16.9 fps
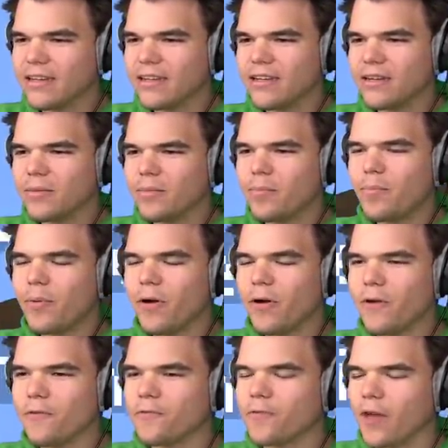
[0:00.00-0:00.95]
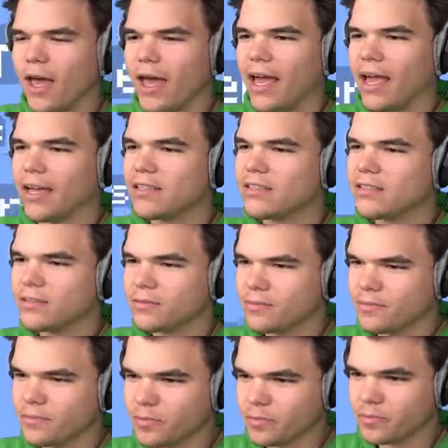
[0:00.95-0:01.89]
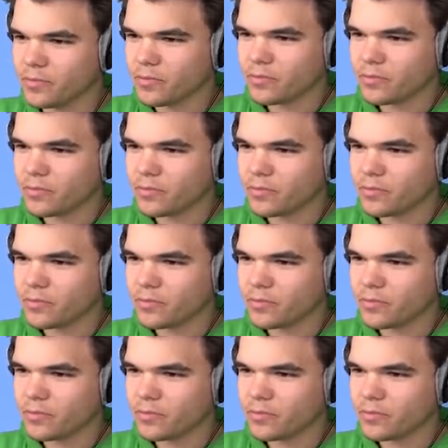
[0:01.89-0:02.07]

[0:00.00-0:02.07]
maybe I try the top one. Perfect. Okay.